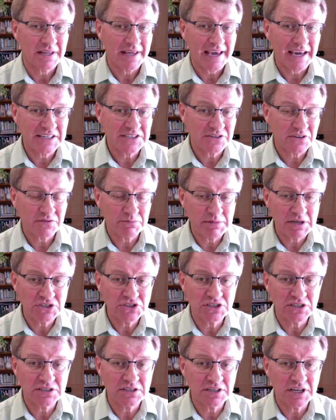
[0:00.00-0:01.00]
as I've
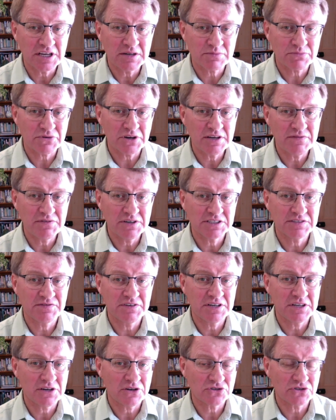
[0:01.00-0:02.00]
mentioned in previous
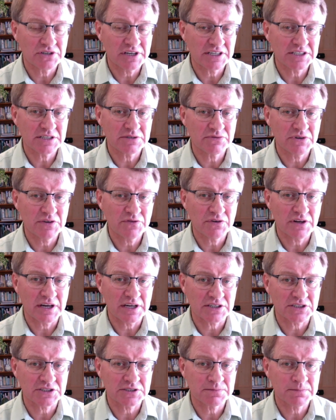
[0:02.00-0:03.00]
videos on acid
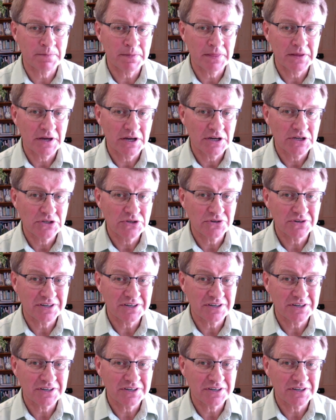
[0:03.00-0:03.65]
reflux, you're